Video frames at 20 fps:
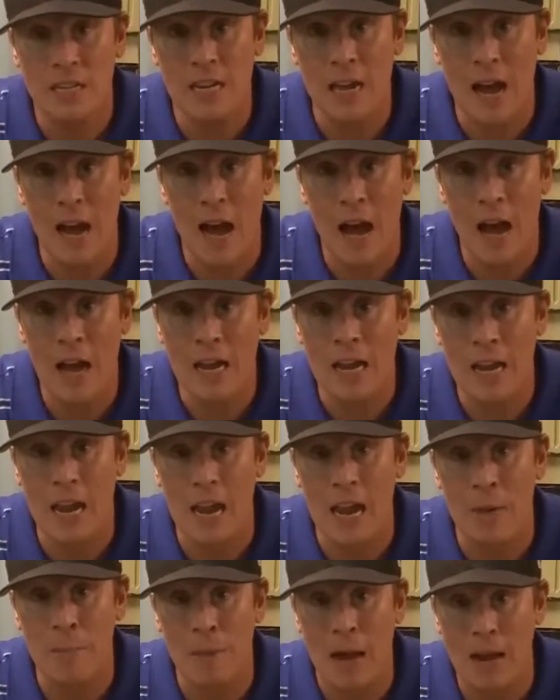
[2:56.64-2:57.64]

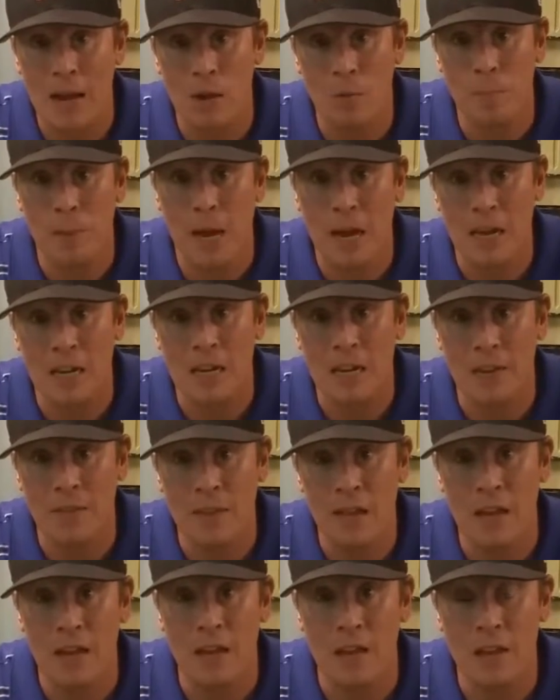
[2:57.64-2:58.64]
T.I., and Michael
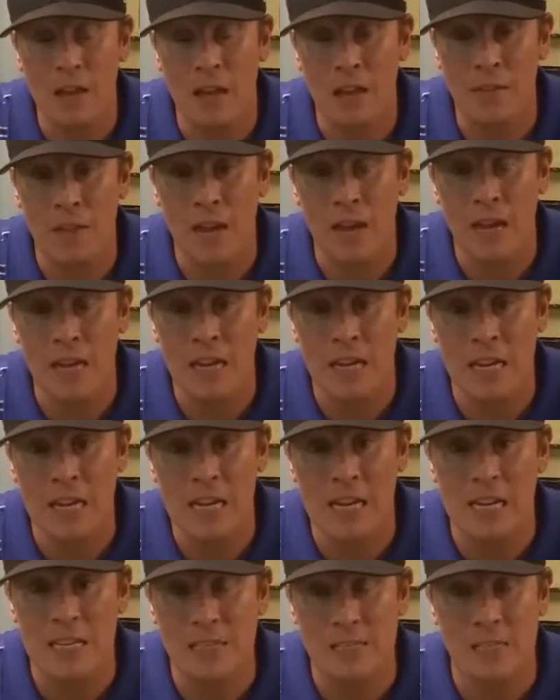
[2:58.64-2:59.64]
Pena. And
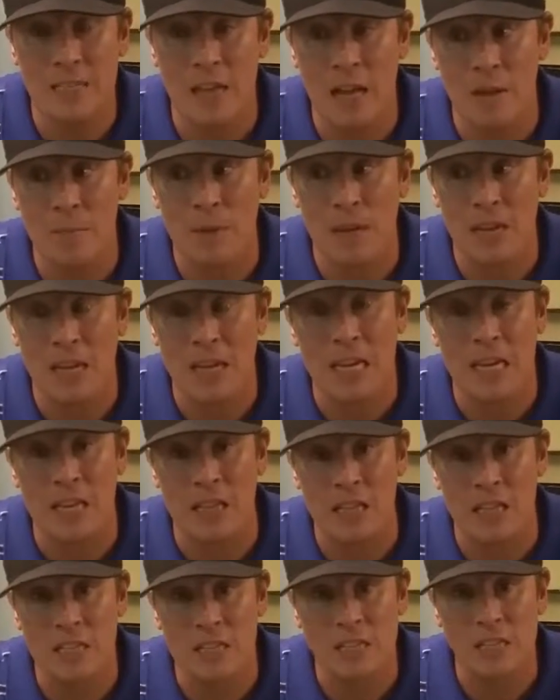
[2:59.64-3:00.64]

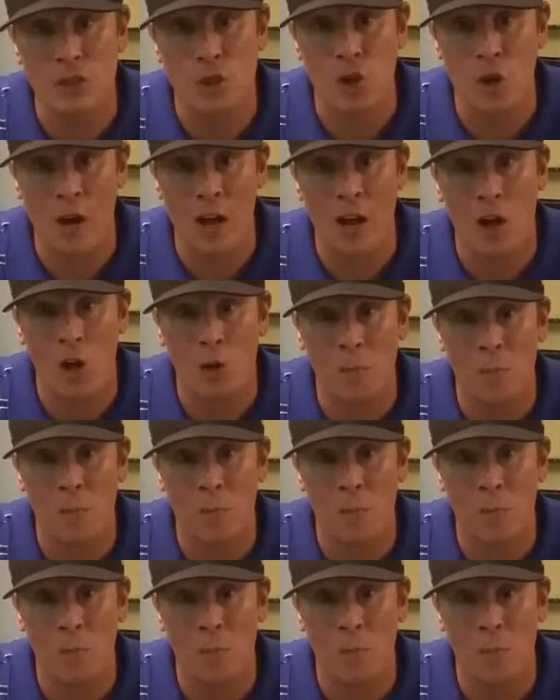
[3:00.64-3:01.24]
he enlists their